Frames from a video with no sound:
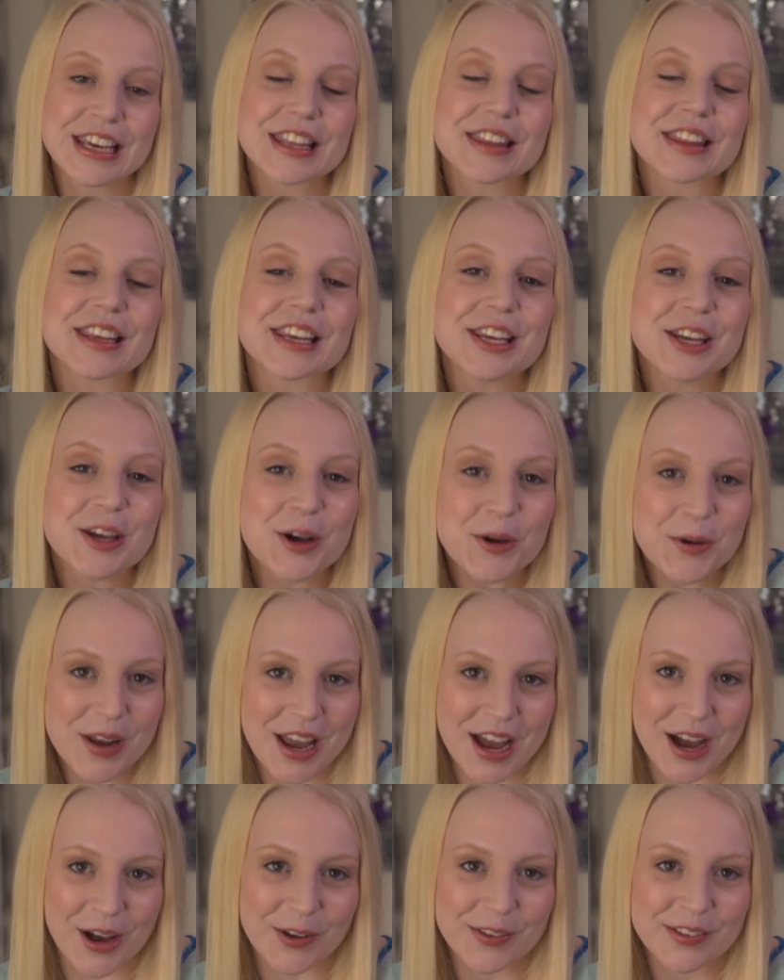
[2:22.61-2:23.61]
The EO
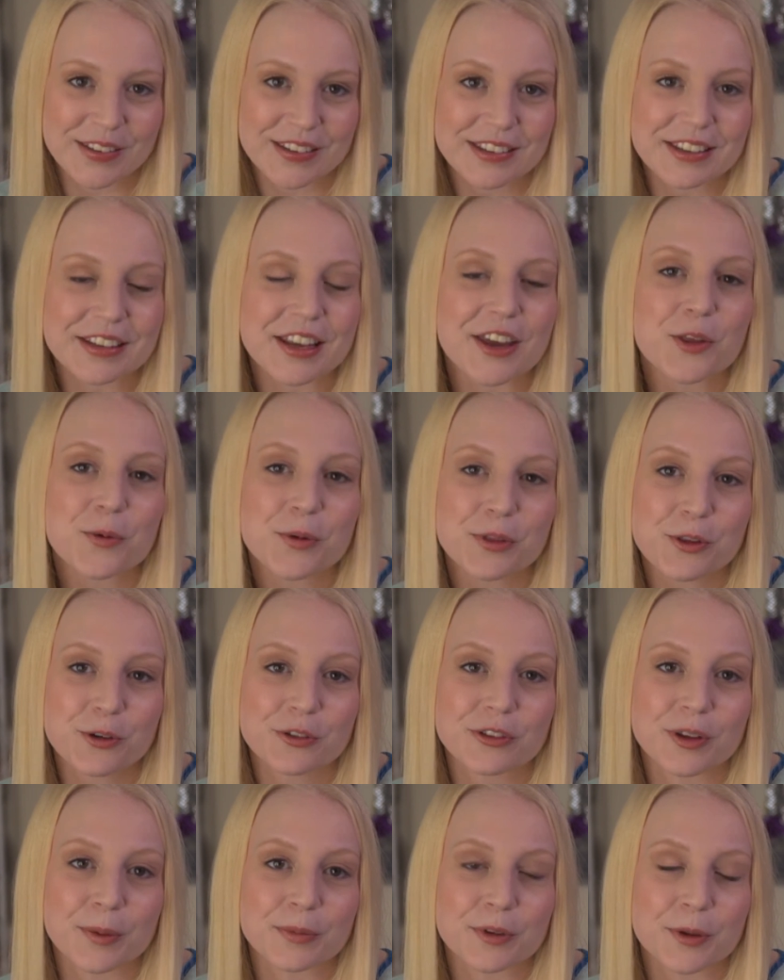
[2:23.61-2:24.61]
count, together with your
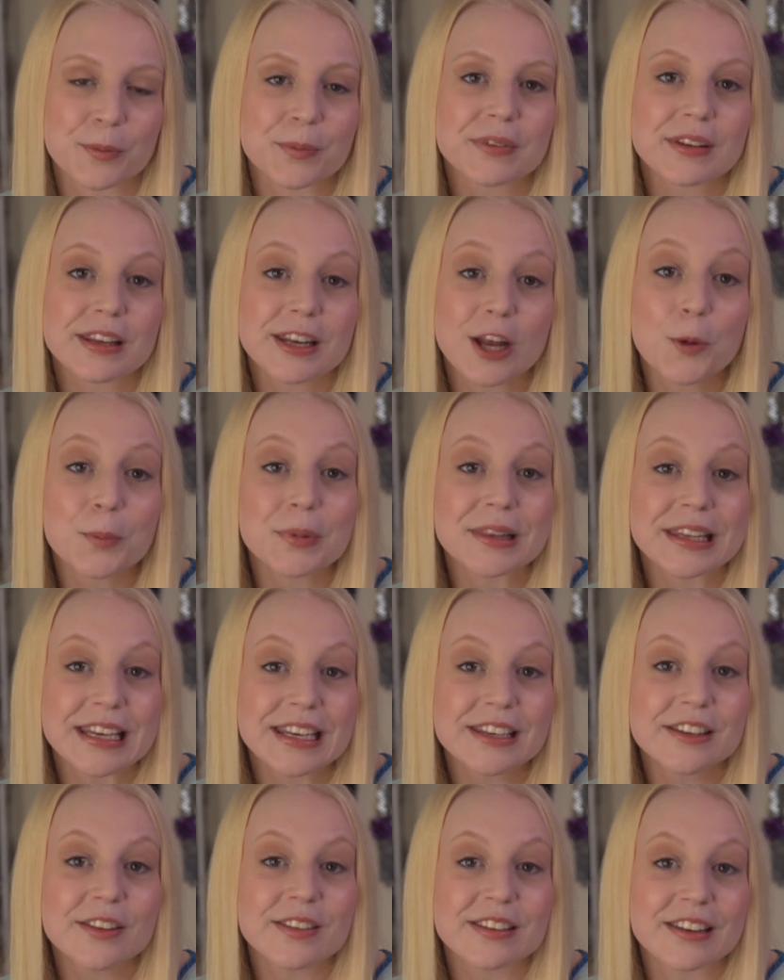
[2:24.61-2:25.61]
symptoms, can help
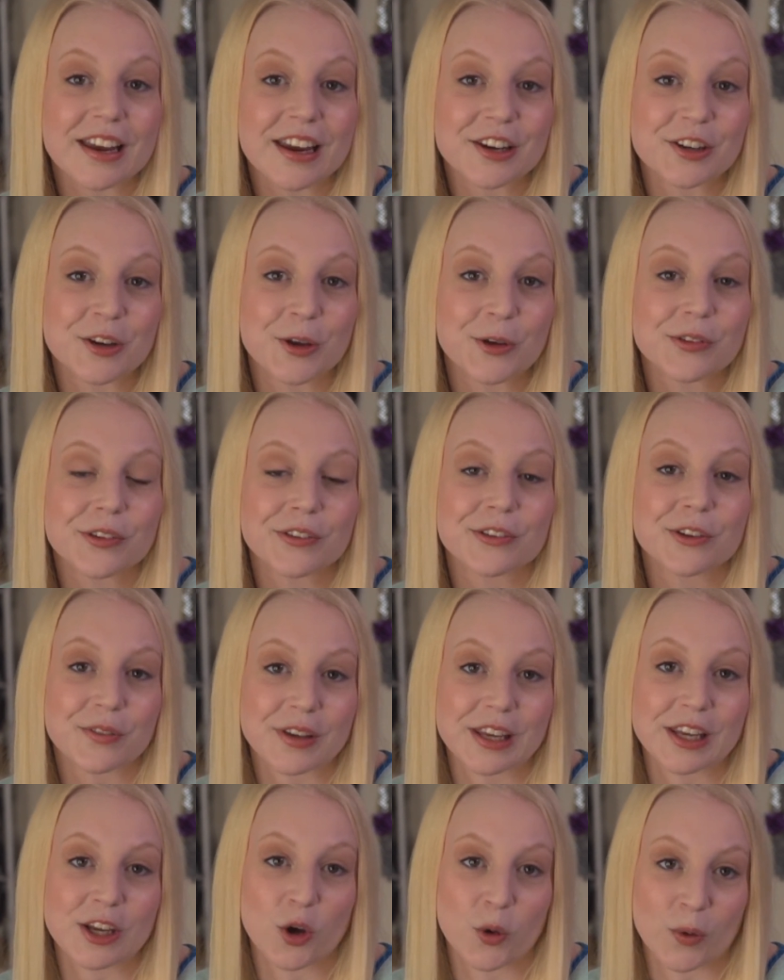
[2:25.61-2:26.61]
lead to the diagnosis of
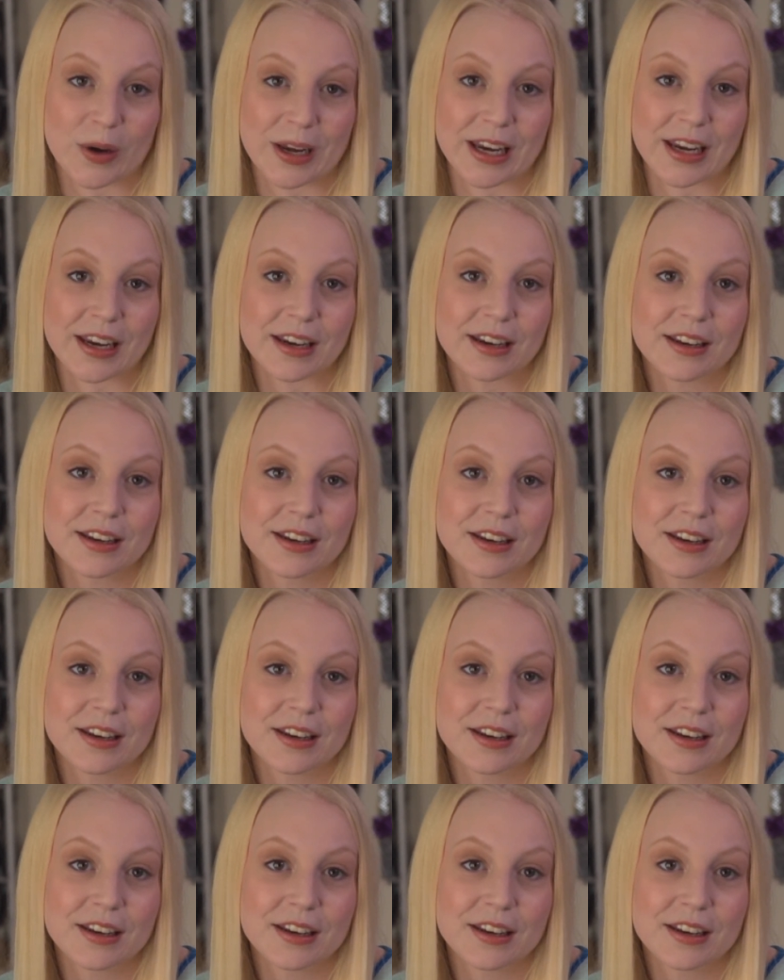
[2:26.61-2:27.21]
EOE.